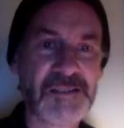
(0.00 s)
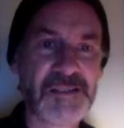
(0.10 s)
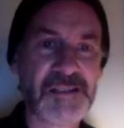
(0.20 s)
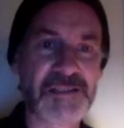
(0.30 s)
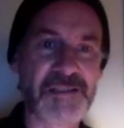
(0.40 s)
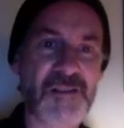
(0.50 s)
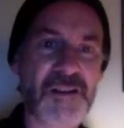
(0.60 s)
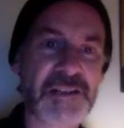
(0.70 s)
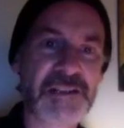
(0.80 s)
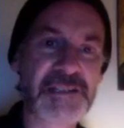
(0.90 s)
It's
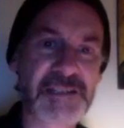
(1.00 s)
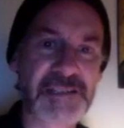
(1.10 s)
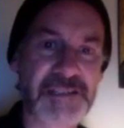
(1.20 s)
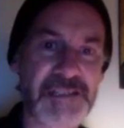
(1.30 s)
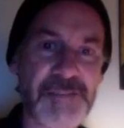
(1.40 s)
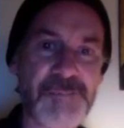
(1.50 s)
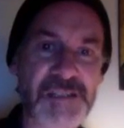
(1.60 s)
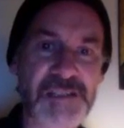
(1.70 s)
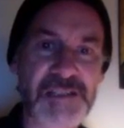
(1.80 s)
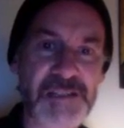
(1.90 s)
gone into the
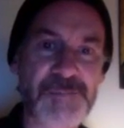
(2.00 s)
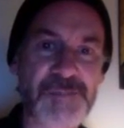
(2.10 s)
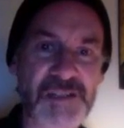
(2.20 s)
deepest deeps